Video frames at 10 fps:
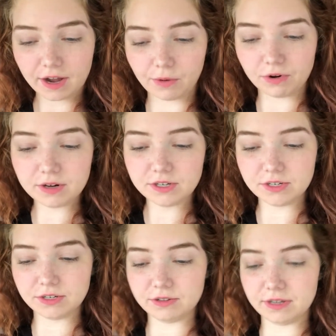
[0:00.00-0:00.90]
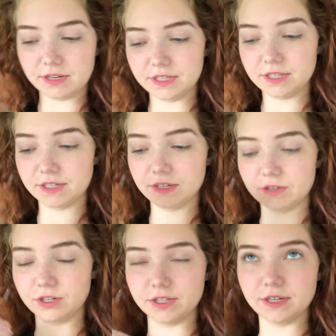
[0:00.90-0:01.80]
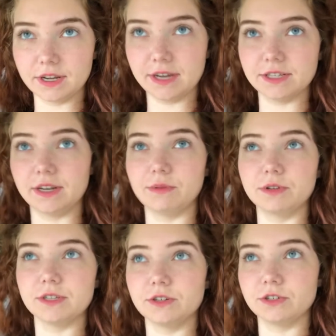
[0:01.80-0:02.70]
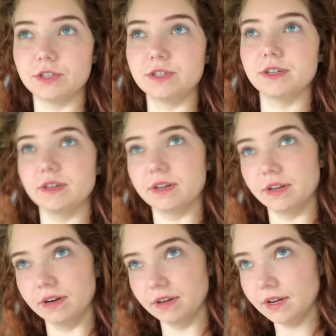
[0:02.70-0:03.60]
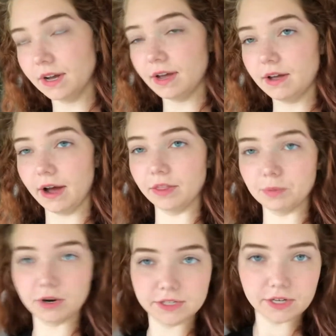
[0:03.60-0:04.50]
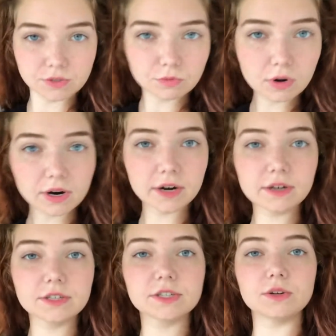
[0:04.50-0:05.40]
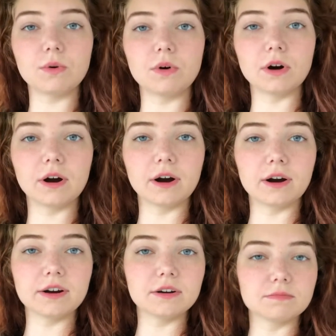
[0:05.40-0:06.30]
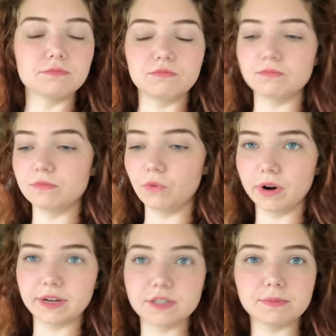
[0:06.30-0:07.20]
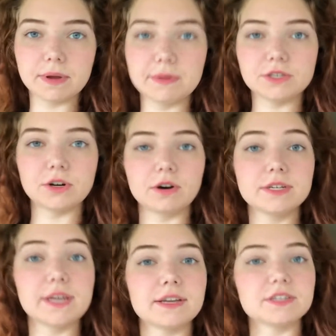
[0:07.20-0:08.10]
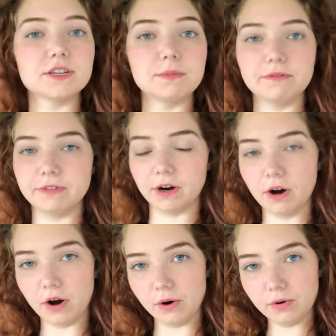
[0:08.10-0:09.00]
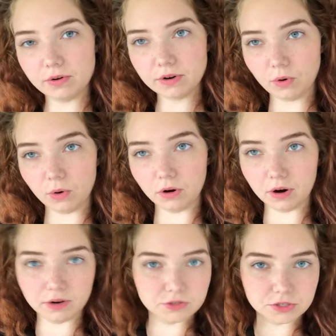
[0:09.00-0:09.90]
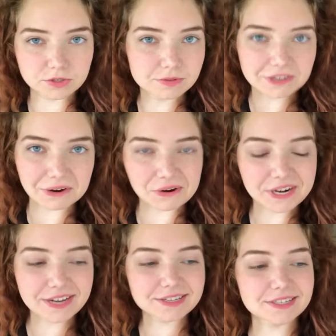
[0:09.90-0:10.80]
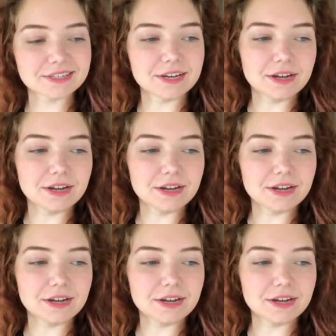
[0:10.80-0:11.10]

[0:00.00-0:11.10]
I wanted to do this just in case anyone's interested in how the process works or wanting to maybe start taking some of their own or are just curious.